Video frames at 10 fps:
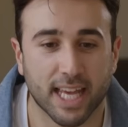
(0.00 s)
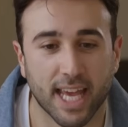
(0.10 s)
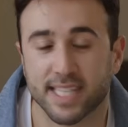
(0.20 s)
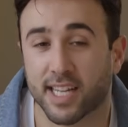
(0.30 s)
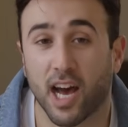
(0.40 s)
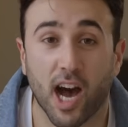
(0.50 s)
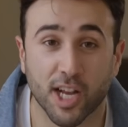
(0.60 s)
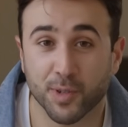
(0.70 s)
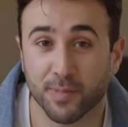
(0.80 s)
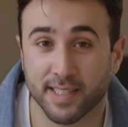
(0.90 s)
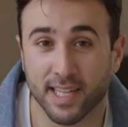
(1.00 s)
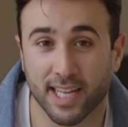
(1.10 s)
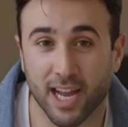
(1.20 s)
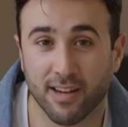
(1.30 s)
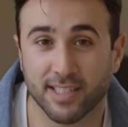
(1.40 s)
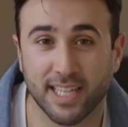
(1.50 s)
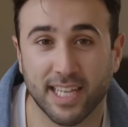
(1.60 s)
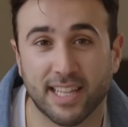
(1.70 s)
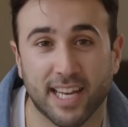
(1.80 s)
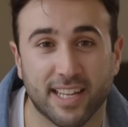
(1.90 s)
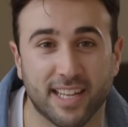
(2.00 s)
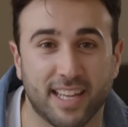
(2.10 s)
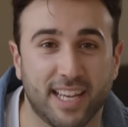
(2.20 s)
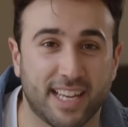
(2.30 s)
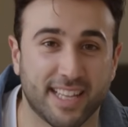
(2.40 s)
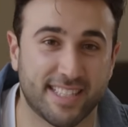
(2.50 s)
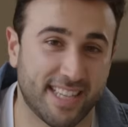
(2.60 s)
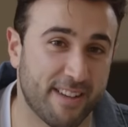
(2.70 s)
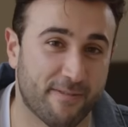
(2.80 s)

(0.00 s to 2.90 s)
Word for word: isn't 100% guaranteed that it can stay